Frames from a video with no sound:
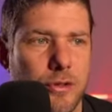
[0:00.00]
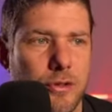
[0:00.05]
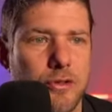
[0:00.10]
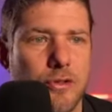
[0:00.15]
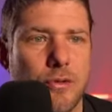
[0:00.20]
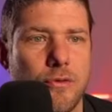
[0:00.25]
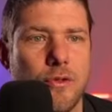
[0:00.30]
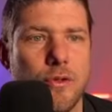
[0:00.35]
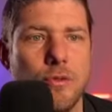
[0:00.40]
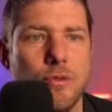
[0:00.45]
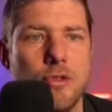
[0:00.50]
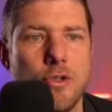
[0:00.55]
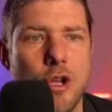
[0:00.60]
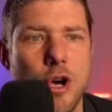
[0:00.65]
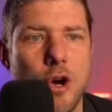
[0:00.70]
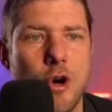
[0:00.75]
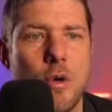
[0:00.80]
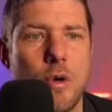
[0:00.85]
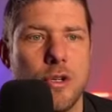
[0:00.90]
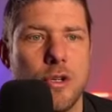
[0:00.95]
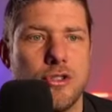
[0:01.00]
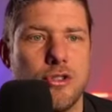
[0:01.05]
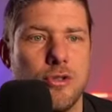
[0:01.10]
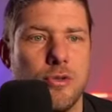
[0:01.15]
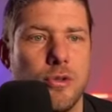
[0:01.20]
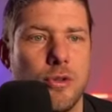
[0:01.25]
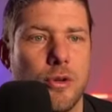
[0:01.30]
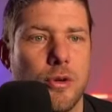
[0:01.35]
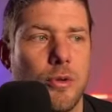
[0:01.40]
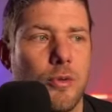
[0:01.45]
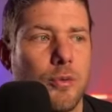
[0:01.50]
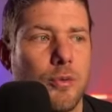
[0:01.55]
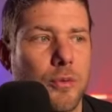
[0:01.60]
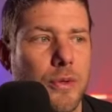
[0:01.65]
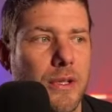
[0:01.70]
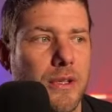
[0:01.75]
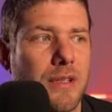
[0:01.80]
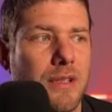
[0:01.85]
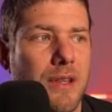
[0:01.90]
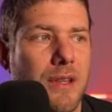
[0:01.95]
So if you know a shooter
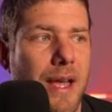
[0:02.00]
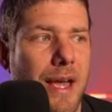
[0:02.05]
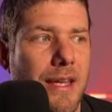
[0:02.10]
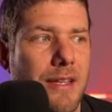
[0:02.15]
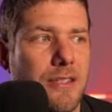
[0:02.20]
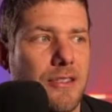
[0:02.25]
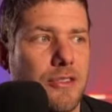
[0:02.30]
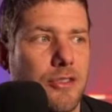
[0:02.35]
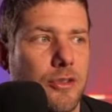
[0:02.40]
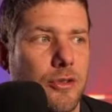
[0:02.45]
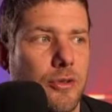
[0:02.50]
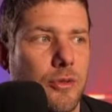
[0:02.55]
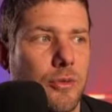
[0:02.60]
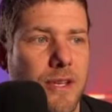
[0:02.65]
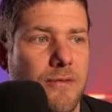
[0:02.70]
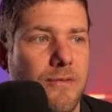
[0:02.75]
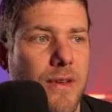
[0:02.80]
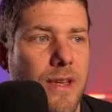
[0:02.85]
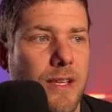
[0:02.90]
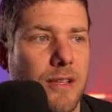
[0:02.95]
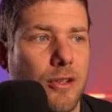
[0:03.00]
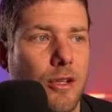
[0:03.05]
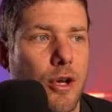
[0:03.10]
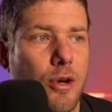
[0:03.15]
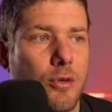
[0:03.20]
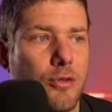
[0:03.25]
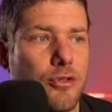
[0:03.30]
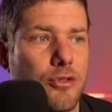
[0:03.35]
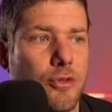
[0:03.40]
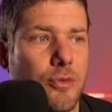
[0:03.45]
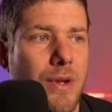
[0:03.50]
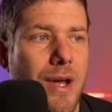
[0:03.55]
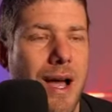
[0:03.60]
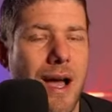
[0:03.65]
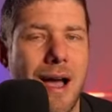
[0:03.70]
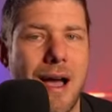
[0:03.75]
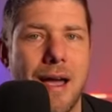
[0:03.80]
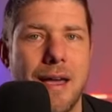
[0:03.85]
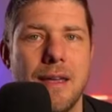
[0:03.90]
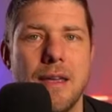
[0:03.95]
really likes to fake low, shoot
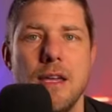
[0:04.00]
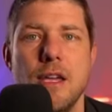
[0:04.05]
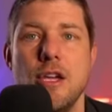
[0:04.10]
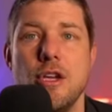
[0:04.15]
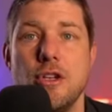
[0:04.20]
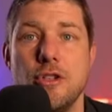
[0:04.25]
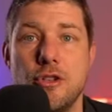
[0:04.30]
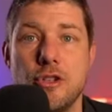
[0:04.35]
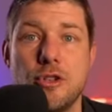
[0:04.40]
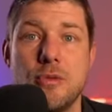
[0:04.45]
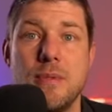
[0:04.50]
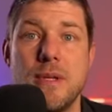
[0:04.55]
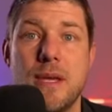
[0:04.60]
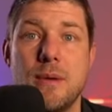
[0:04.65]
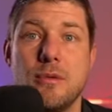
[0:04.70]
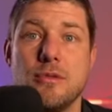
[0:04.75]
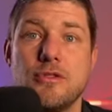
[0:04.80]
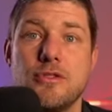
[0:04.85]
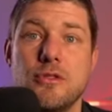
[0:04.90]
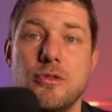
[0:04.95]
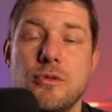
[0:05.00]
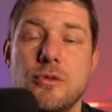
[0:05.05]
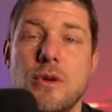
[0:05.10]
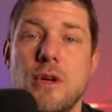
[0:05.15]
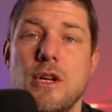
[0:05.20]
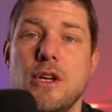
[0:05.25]
high, you're going to be able to